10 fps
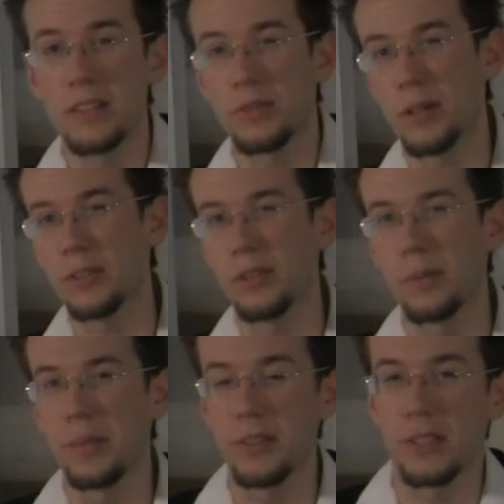is structure
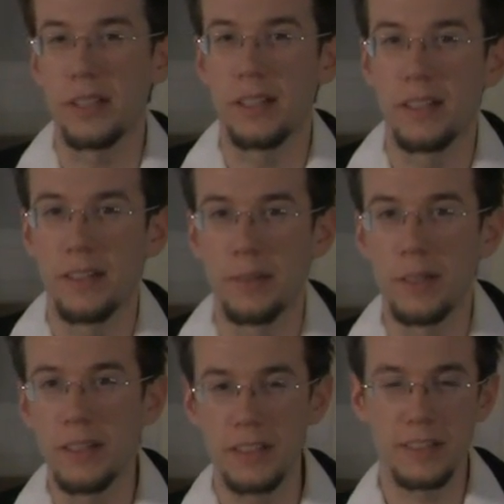in music?
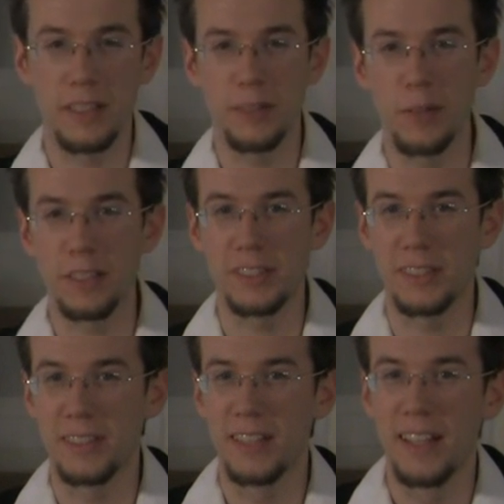Well, that's a good
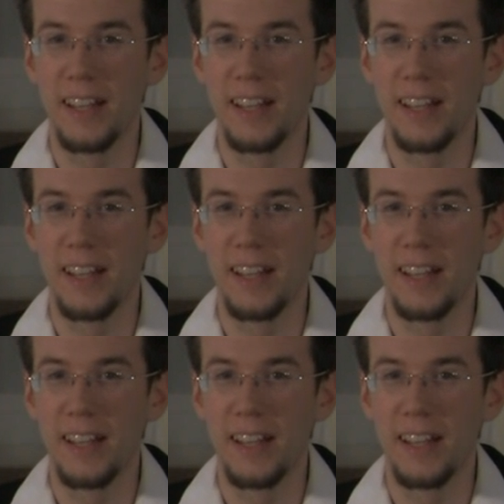question.